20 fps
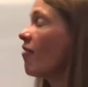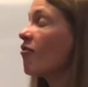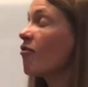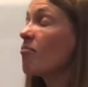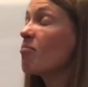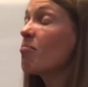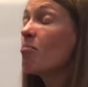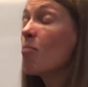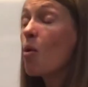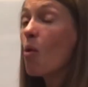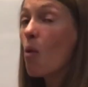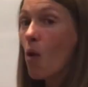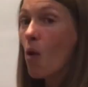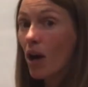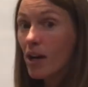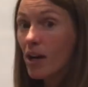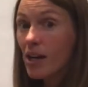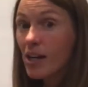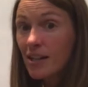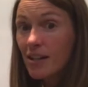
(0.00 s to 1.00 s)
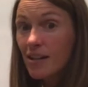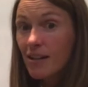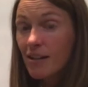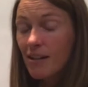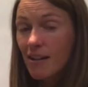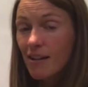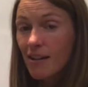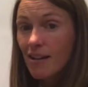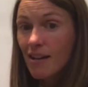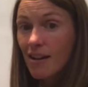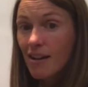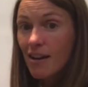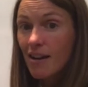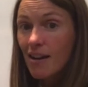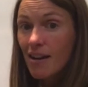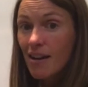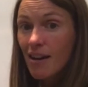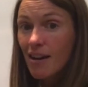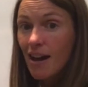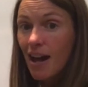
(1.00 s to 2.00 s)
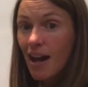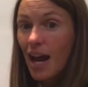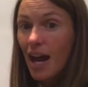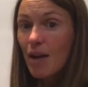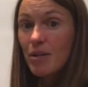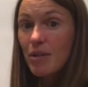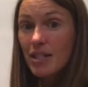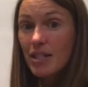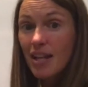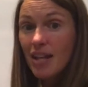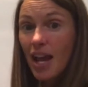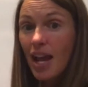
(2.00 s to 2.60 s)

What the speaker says: more. I would say,